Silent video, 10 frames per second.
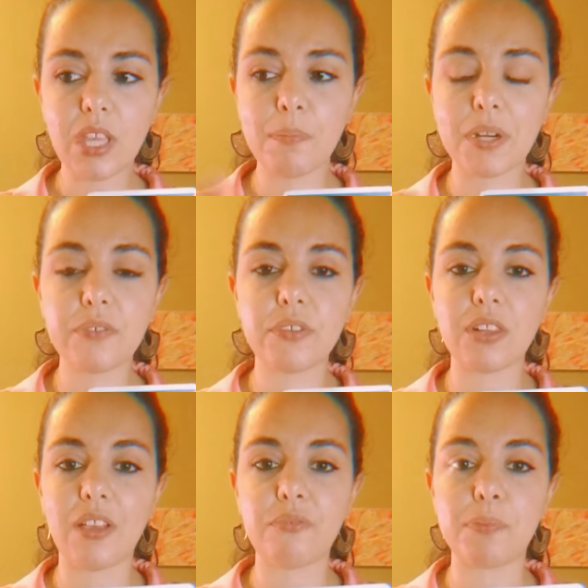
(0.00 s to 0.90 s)
a part of your
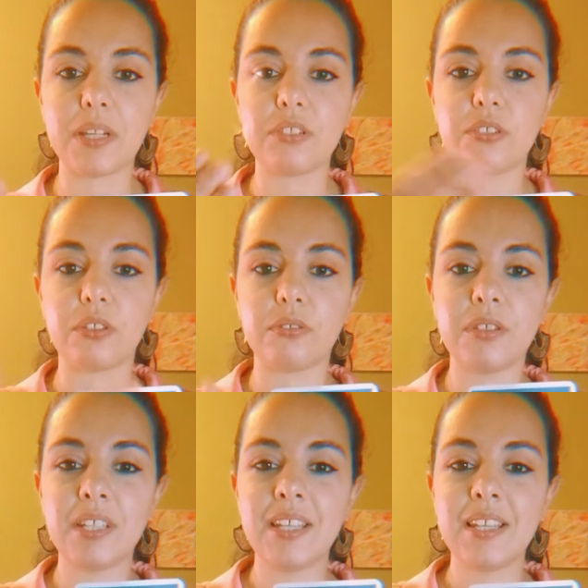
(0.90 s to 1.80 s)
life. But, you
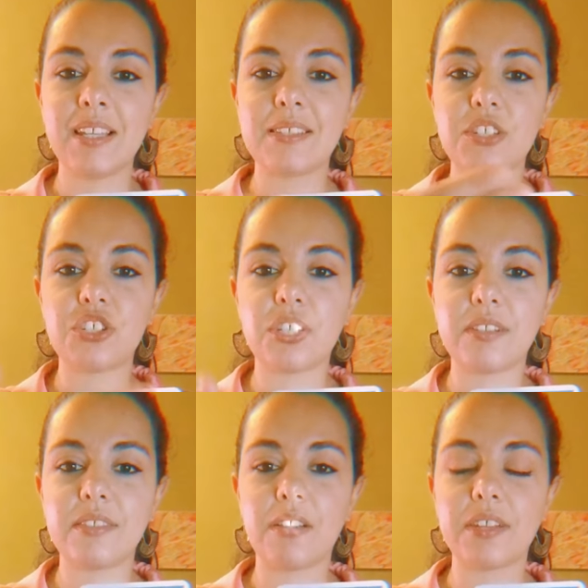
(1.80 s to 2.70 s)
know, it's a
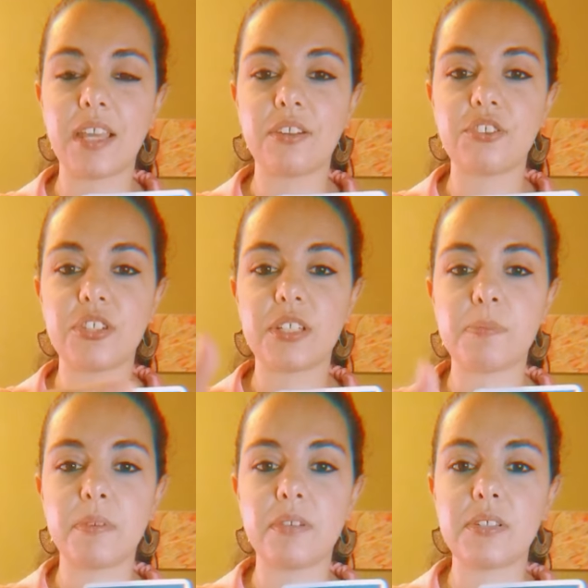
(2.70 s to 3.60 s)
shut down energy
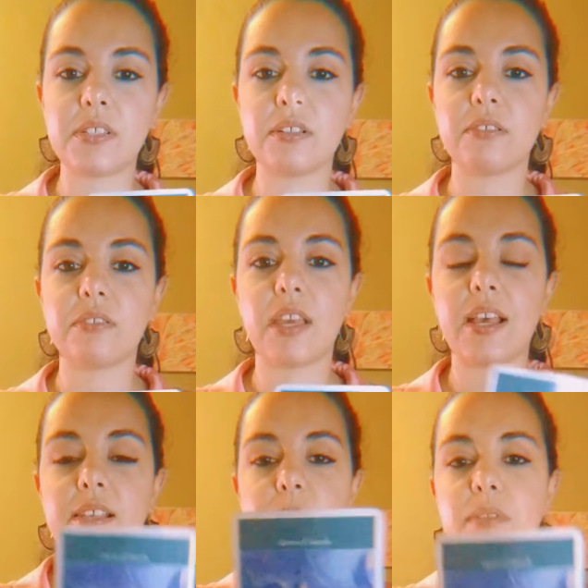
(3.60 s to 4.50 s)
experience here that
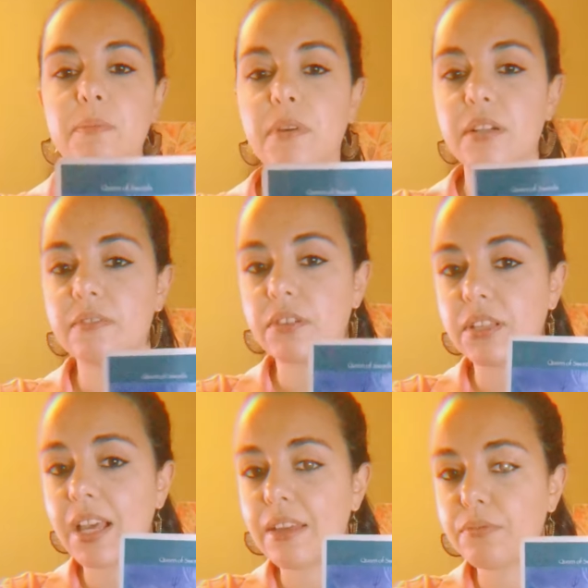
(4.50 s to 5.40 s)
has been a part of your
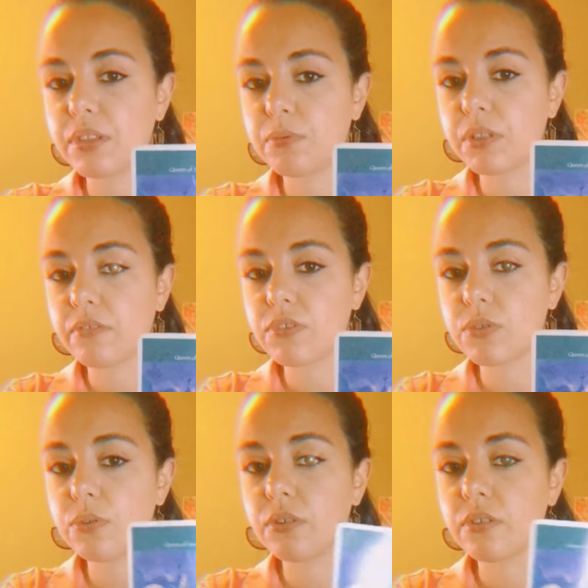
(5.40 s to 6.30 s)
life with the Queen of
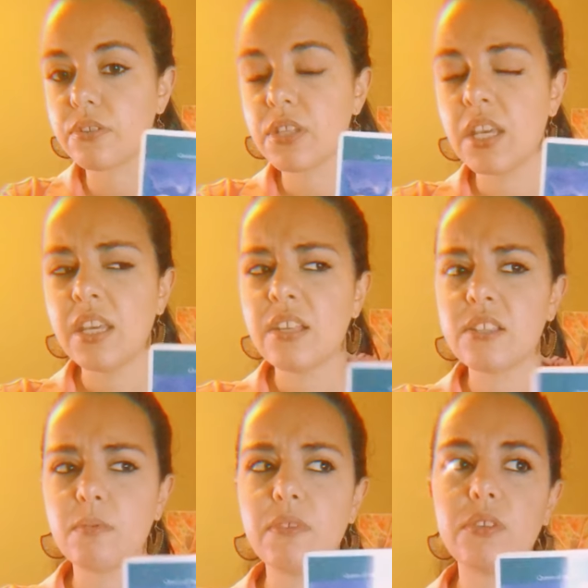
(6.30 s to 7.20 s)
Swords.
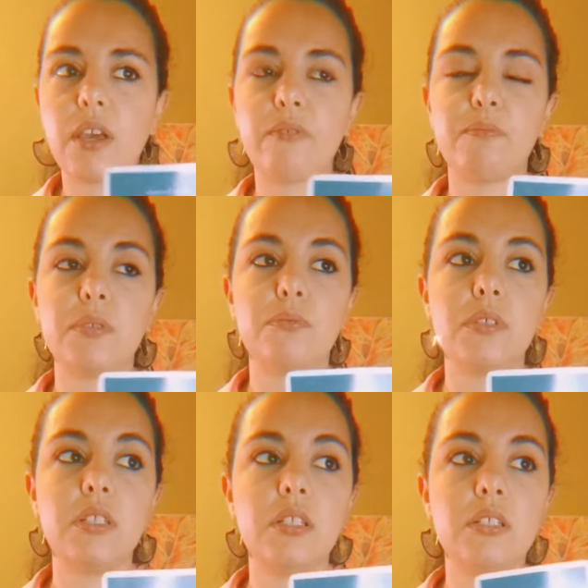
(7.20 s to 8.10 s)
Some of you have been
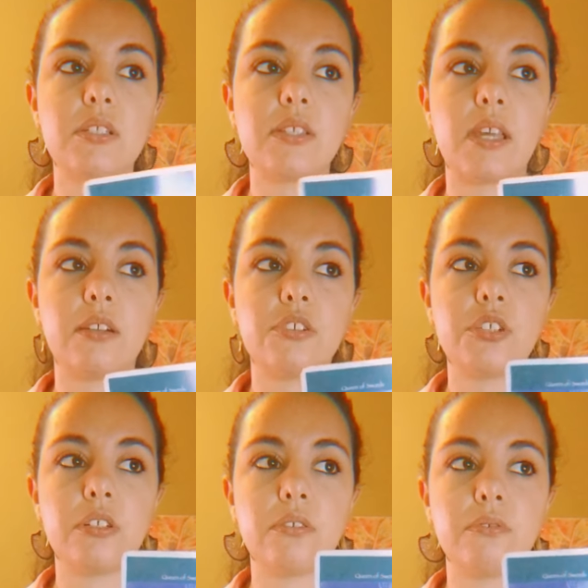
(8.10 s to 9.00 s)
really in this
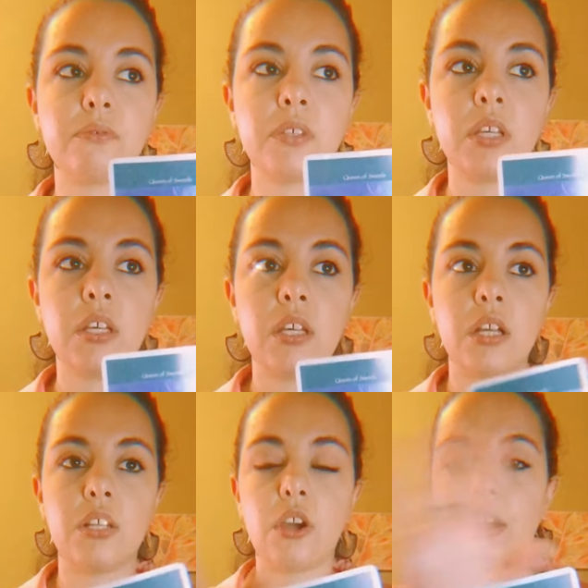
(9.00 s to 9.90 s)
energy of
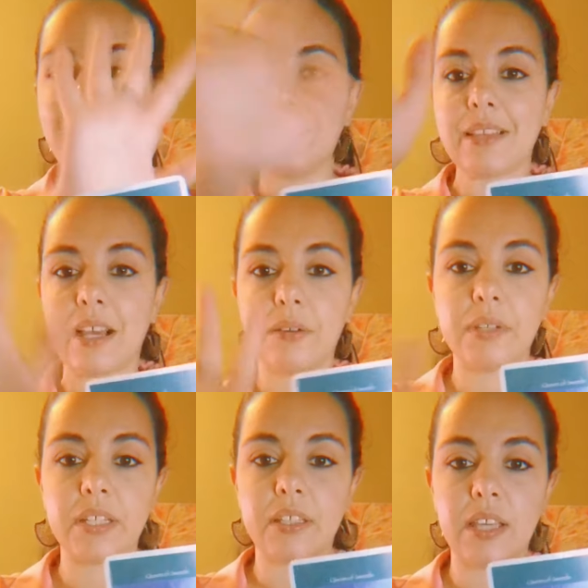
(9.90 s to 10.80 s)
not
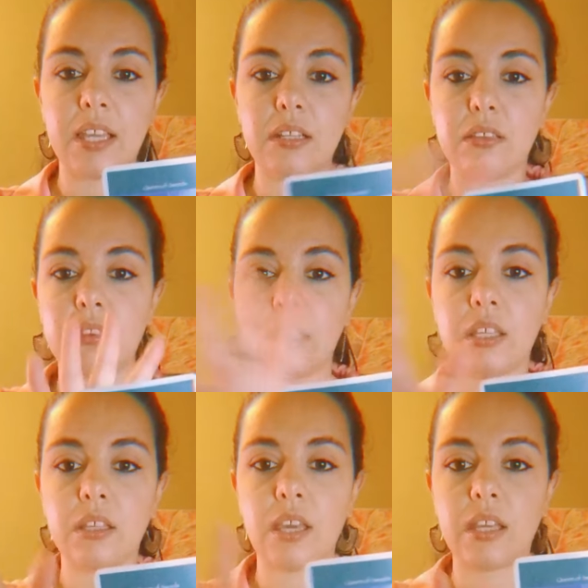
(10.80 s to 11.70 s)
allowing
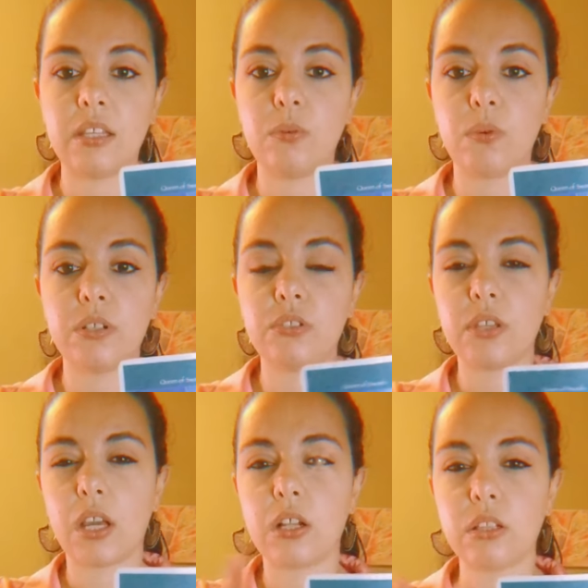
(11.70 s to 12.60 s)
anything, anyone to
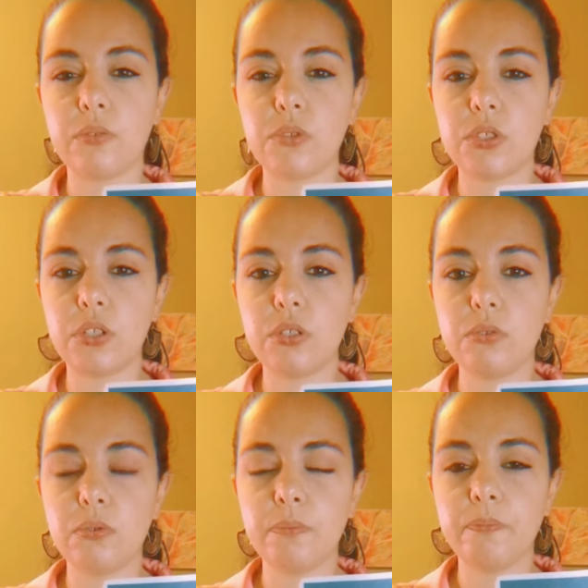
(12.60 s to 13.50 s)
get close to
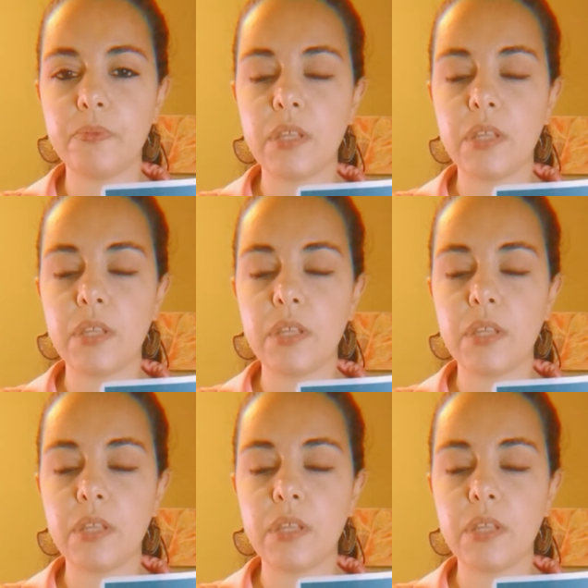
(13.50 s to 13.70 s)
you.